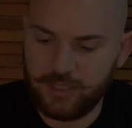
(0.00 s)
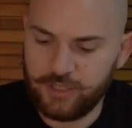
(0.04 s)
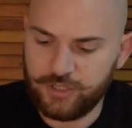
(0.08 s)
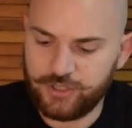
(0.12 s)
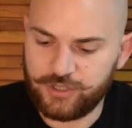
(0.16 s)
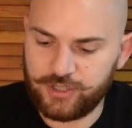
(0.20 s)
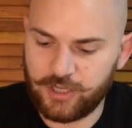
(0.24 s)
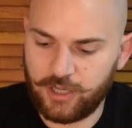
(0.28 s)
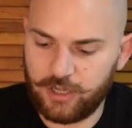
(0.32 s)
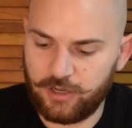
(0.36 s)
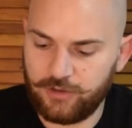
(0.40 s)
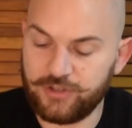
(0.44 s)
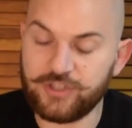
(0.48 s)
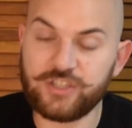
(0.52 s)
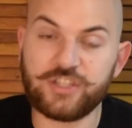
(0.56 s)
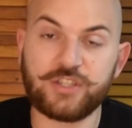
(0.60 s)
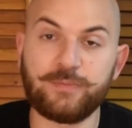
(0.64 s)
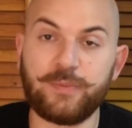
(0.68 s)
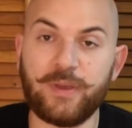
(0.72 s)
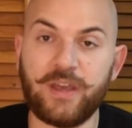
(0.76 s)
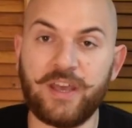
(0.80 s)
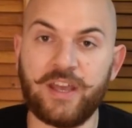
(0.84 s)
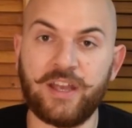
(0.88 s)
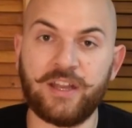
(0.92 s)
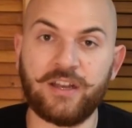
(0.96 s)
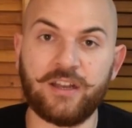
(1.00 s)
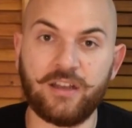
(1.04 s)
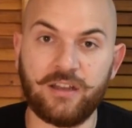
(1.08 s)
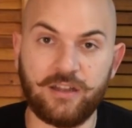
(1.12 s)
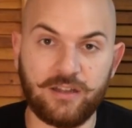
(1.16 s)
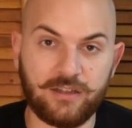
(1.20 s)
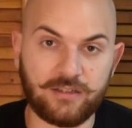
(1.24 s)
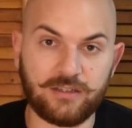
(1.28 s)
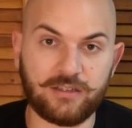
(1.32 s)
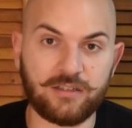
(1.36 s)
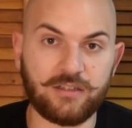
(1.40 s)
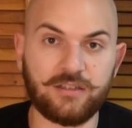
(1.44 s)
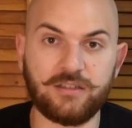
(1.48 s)
So this has been
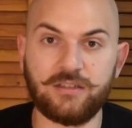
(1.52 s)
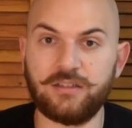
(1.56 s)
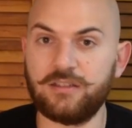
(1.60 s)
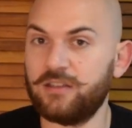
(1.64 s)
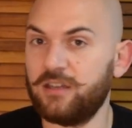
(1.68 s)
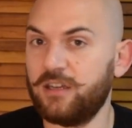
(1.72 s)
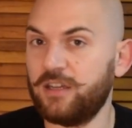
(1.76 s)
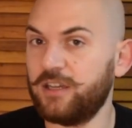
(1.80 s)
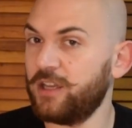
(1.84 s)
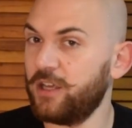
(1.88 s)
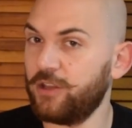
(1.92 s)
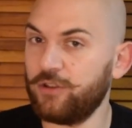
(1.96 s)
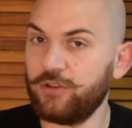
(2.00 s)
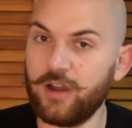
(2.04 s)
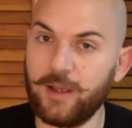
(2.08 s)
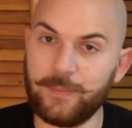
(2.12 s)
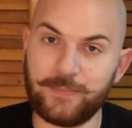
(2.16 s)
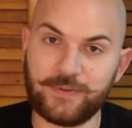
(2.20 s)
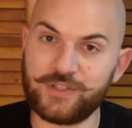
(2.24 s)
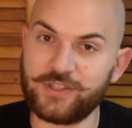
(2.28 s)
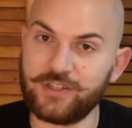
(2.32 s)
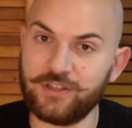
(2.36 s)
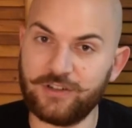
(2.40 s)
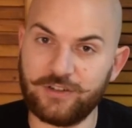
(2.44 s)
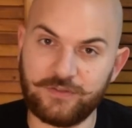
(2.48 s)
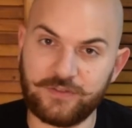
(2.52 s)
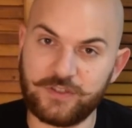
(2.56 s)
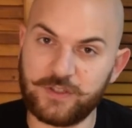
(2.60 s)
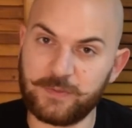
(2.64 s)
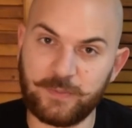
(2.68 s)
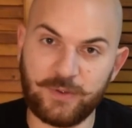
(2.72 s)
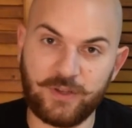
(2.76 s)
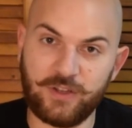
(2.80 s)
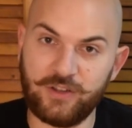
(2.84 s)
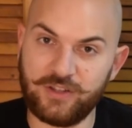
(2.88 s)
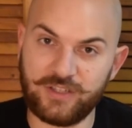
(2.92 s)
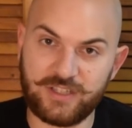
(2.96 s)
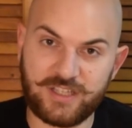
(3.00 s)
another episode of
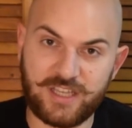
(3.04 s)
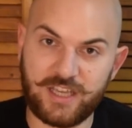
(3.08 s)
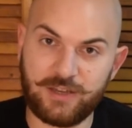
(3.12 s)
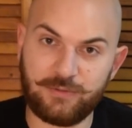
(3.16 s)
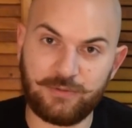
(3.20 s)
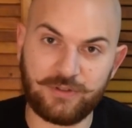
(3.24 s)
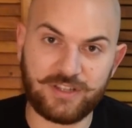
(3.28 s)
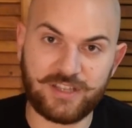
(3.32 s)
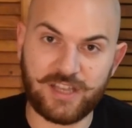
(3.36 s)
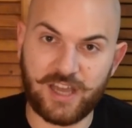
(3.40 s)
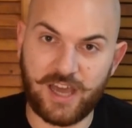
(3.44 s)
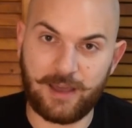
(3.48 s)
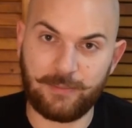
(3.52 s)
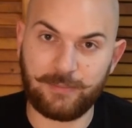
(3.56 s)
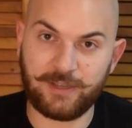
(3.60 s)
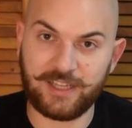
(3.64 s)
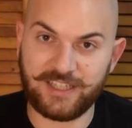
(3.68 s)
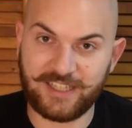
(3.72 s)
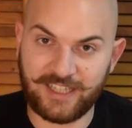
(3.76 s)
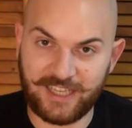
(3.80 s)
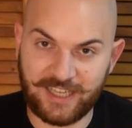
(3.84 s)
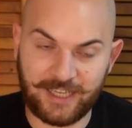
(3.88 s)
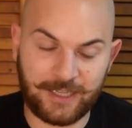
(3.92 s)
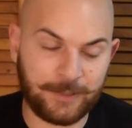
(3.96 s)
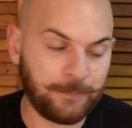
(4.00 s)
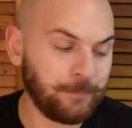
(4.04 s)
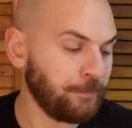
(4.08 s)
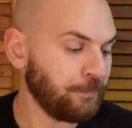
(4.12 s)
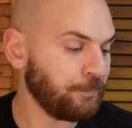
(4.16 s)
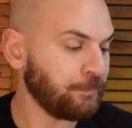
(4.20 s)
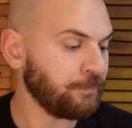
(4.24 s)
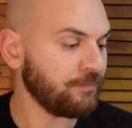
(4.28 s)
Spill the Tea with Tommy D.